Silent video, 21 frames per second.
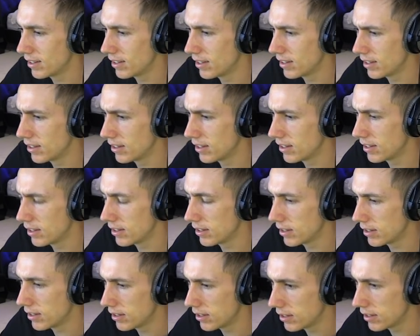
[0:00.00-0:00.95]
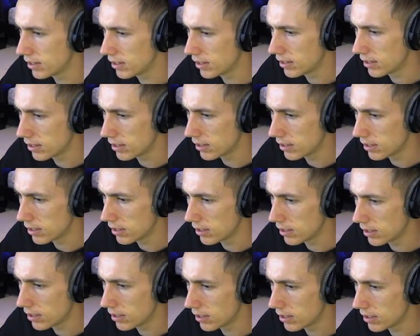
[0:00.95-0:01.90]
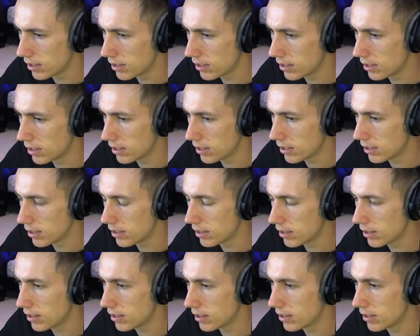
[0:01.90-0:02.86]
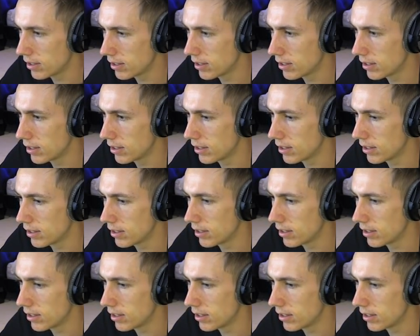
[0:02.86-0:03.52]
[no speech]